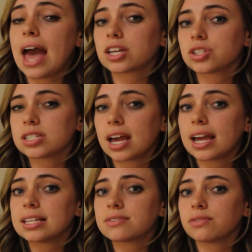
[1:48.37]

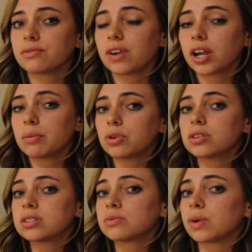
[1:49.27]
exercise
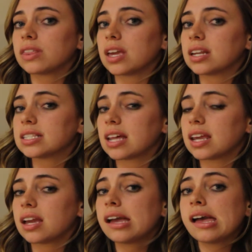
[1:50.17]
variables within a
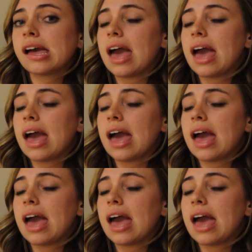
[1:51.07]
study,